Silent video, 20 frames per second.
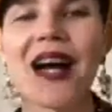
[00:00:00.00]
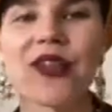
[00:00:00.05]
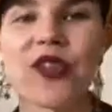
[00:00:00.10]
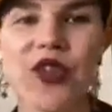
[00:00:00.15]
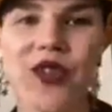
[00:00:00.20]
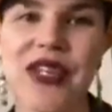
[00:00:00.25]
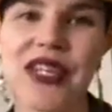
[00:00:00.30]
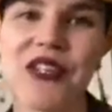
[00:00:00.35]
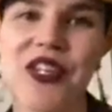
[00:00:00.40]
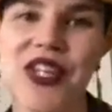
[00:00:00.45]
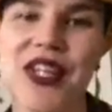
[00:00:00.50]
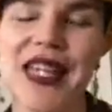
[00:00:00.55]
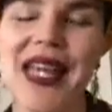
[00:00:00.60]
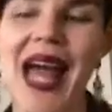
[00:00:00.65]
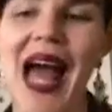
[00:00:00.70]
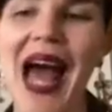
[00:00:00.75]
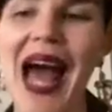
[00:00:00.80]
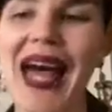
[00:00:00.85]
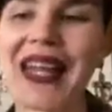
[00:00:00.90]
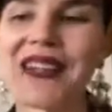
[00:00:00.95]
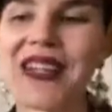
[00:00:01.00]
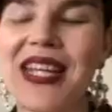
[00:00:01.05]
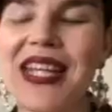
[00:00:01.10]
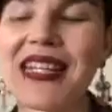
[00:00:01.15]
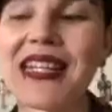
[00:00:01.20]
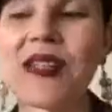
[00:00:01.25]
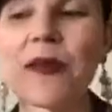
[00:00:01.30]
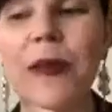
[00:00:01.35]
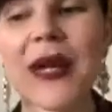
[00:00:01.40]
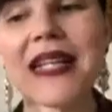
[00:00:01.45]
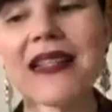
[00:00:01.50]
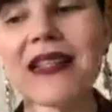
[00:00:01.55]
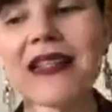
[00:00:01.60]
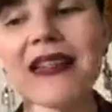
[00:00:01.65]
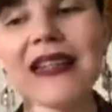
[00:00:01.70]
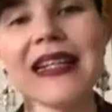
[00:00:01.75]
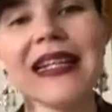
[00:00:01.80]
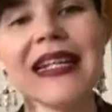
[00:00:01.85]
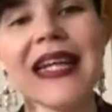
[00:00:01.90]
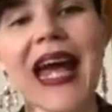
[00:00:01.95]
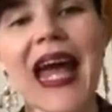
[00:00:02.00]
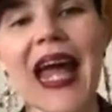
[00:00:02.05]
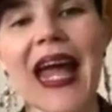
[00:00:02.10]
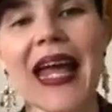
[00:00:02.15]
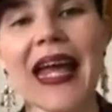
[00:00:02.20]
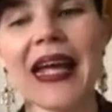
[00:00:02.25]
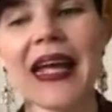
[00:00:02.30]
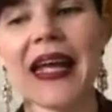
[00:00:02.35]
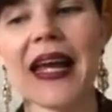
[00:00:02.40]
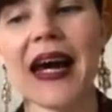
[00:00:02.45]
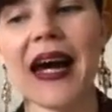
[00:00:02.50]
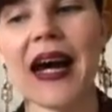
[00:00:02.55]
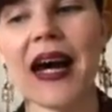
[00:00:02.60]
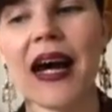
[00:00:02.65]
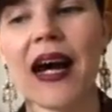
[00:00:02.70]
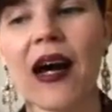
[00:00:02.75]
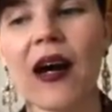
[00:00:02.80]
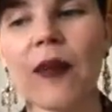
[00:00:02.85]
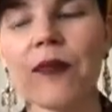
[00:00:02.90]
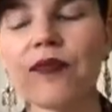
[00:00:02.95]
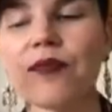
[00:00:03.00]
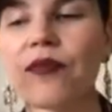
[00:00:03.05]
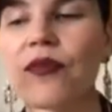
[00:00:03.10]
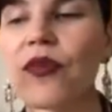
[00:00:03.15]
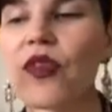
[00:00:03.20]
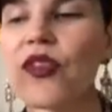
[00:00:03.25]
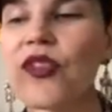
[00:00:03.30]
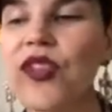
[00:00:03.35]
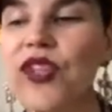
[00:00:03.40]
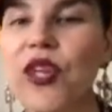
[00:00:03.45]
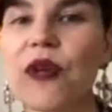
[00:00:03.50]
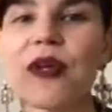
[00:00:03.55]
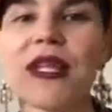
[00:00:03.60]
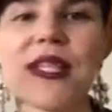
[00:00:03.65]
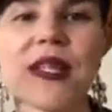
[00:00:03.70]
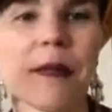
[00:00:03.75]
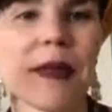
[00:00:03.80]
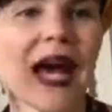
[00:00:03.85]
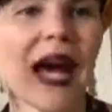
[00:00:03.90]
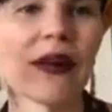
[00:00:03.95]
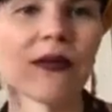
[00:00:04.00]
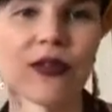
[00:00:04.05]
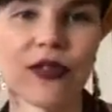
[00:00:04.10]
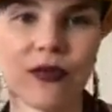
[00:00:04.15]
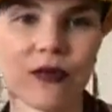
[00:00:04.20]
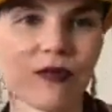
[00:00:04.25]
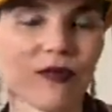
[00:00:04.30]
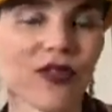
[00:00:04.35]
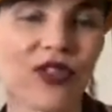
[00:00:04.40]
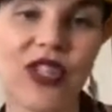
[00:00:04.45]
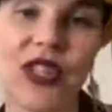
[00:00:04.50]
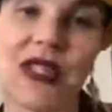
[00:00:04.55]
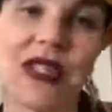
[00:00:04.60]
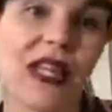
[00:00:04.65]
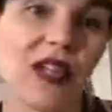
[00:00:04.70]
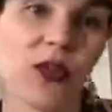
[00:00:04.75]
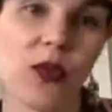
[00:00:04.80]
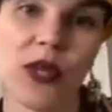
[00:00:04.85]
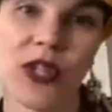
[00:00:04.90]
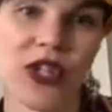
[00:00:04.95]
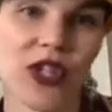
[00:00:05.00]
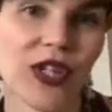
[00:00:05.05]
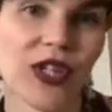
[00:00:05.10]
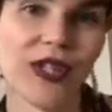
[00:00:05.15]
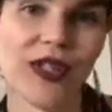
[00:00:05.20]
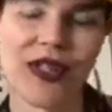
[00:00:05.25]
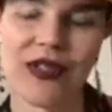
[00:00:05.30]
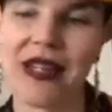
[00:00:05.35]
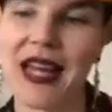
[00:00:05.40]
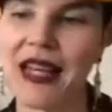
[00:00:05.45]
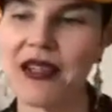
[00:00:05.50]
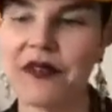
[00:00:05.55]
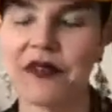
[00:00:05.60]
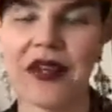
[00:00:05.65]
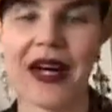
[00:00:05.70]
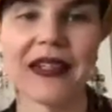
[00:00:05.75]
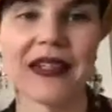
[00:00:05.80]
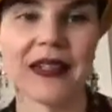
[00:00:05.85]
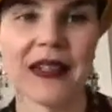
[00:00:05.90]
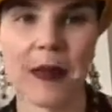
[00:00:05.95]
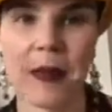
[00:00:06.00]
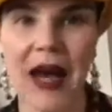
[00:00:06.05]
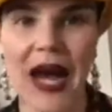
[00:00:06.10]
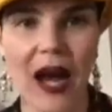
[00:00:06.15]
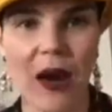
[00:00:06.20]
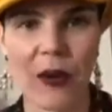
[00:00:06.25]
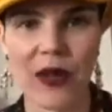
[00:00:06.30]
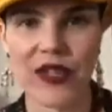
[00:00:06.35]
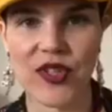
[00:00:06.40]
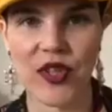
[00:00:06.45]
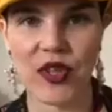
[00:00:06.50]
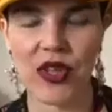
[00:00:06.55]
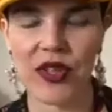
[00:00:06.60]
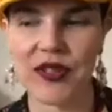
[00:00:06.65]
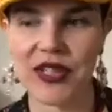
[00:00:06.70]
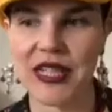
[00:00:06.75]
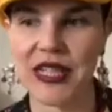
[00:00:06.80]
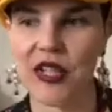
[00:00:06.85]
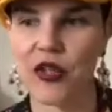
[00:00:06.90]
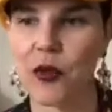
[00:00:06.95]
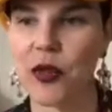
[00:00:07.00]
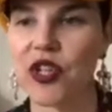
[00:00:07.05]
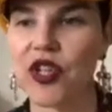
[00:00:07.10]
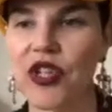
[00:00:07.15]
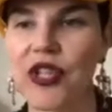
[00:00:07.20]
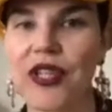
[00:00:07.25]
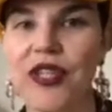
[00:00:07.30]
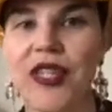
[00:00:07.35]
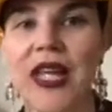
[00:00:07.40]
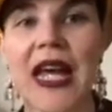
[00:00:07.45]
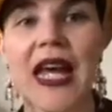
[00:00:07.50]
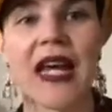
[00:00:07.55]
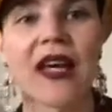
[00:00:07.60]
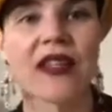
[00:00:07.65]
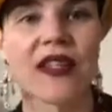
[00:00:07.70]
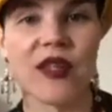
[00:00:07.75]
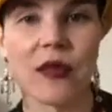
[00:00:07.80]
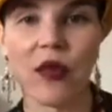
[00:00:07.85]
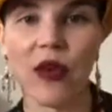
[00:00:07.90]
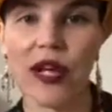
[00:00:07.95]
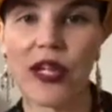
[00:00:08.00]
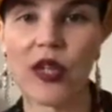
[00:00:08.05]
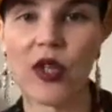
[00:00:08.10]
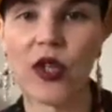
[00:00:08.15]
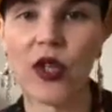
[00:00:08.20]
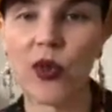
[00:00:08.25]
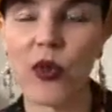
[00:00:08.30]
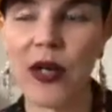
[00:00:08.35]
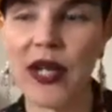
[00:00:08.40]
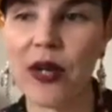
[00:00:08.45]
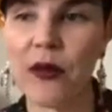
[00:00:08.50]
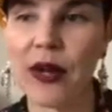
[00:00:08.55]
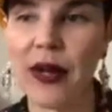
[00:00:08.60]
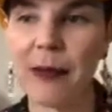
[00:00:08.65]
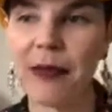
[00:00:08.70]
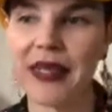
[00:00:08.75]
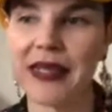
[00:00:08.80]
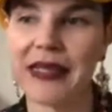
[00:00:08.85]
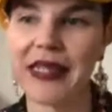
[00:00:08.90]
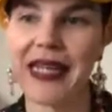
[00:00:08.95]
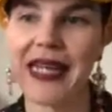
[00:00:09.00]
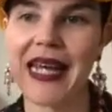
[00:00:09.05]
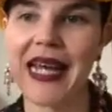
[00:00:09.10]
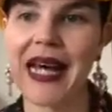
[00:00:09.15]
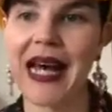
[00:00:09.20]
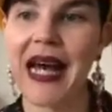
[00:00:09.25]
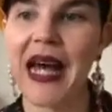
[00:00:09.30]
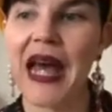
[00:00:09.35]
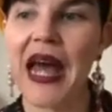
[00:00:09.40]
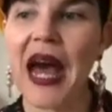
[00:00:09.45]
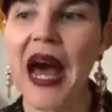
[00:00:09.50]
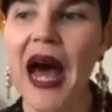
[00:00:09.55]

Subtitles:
trilogy, and it is basically a series about teenage witches and finding their power, so-called teenage witches. There's some great queer rep in here.